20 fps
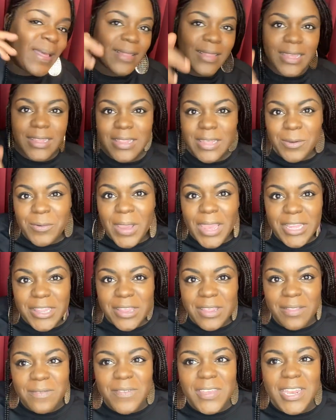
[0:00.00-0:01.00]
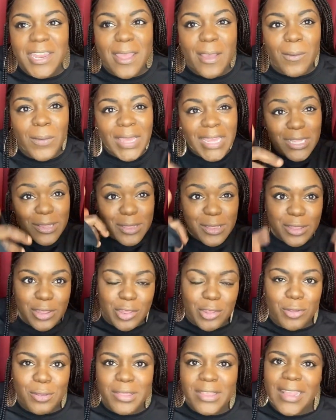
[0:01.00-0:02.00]
Let's get right into the video. It's
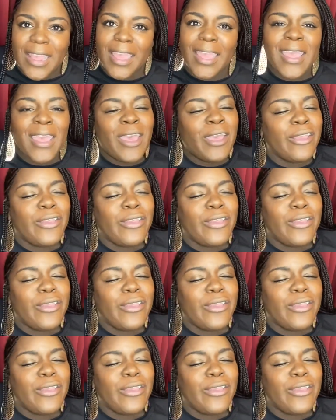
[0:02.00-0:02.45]
Tuesday.